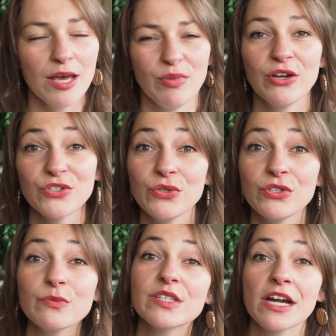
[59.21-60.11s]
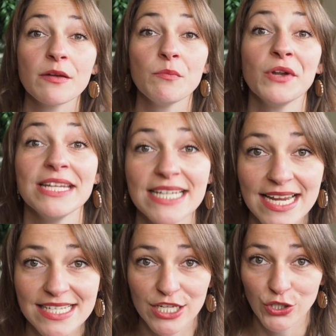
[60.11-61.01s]
because YouTube started
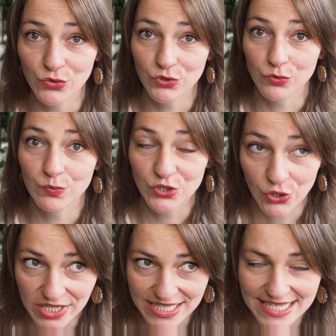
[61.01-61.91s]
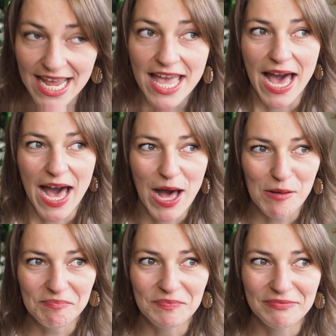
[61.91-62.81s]
monetizing YouTube shorts.
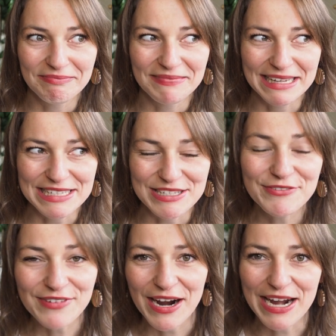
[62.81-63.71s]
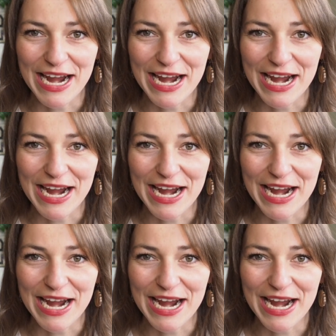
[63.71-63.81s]
Um, so far,